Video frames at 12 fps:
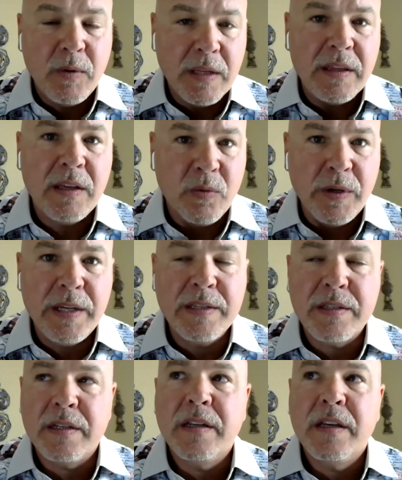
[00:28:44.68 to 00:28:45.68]
within
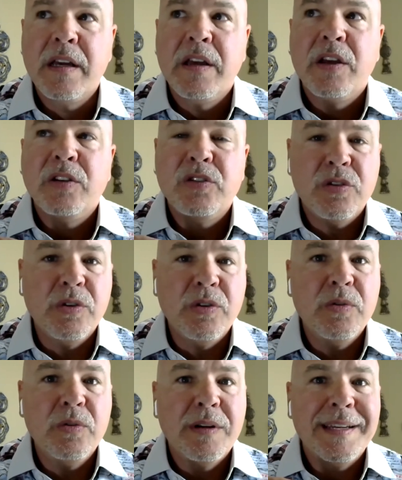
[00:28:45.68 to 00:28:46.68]
reason right.
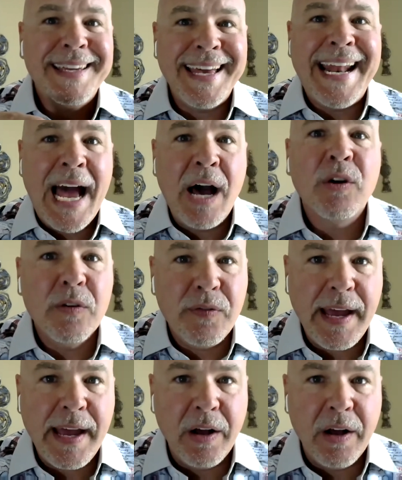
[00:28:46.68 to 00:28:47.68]
to get out
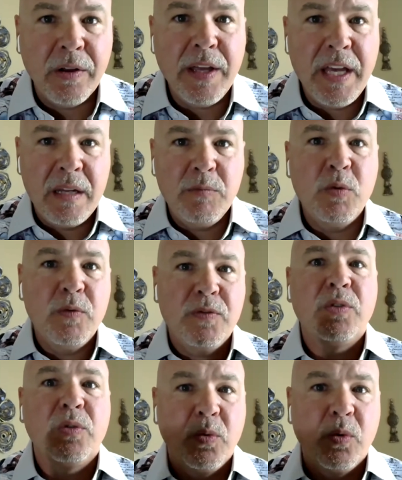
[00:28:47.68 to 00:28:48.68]
of hell and move
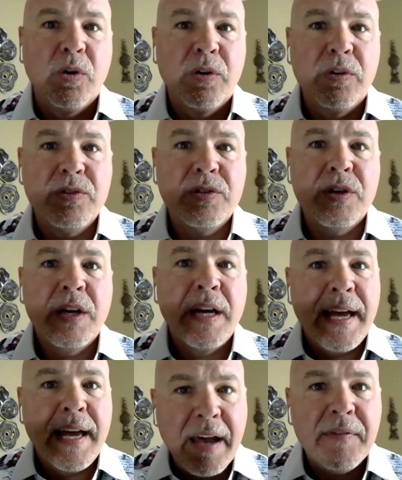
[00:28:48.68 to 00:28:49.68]
towards
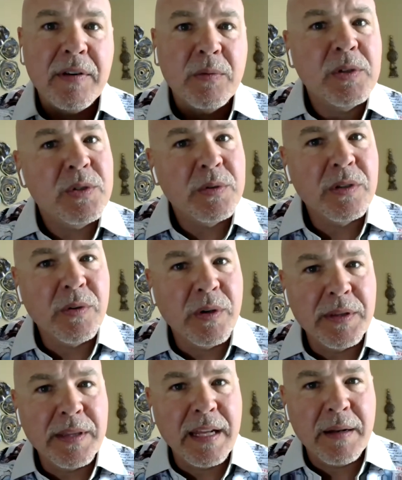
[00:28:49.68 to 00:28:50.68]
heaven. Would you
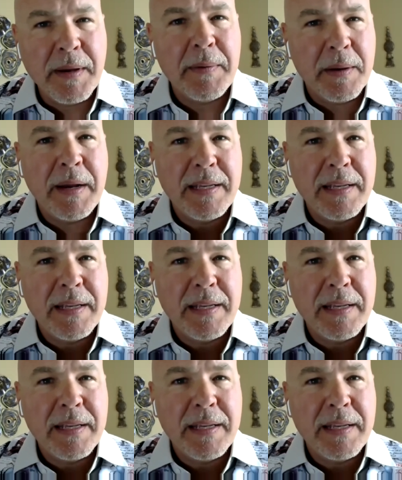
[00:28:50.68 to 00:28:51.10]
agree with that? Am I,